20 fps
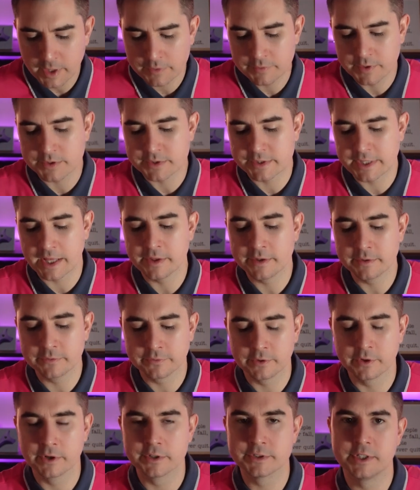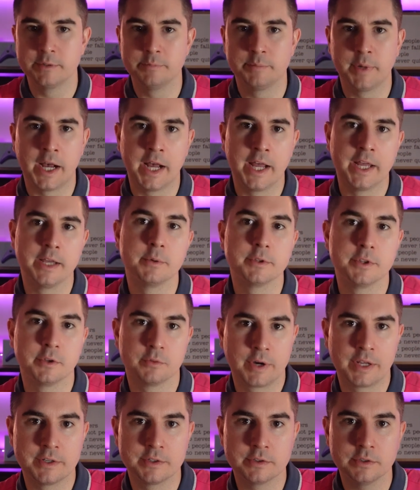The selling first and buying with a
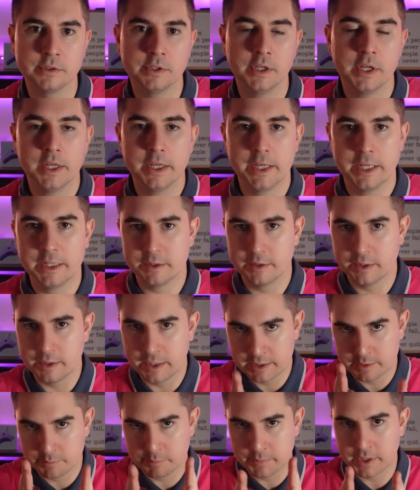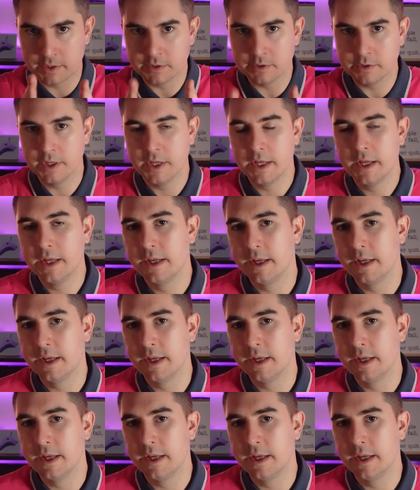rental in the in the middle